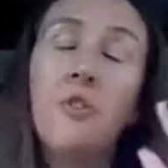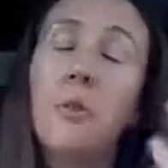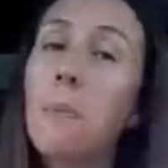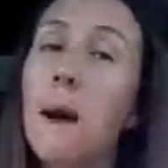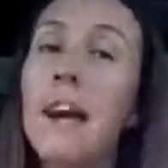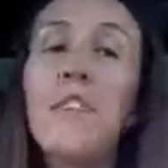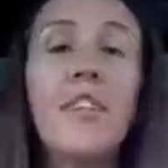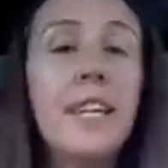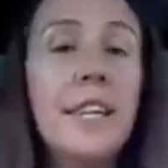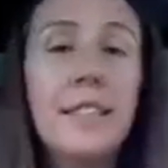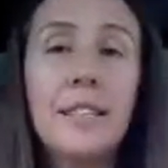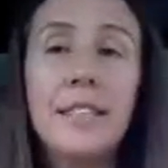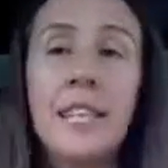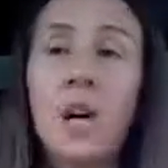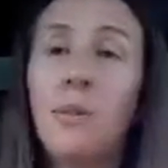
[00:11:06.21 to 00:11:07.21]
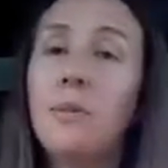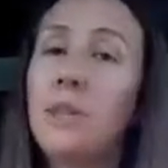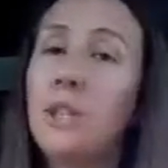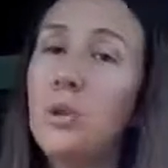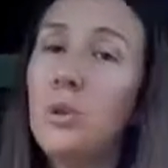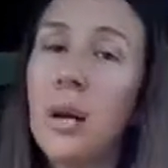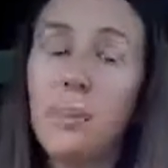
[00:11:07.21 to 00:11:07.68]
Your mind thinks this
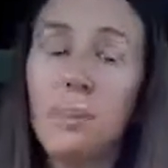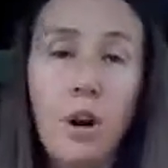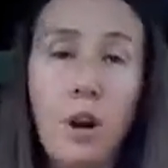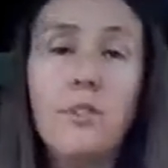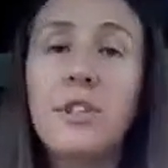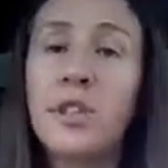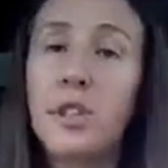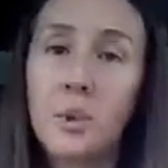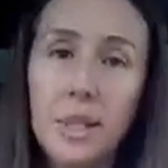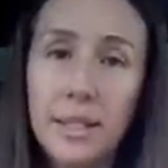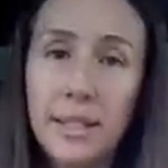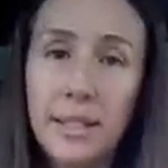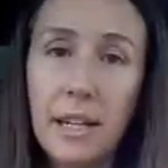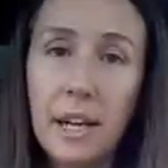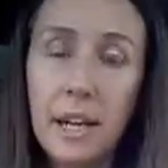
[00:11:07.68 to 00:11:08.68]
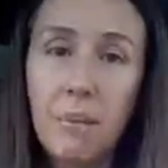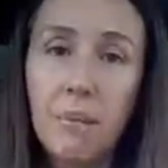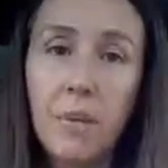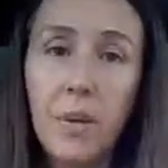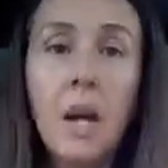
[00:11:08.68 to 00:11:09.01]
helps you. I promise you it does not.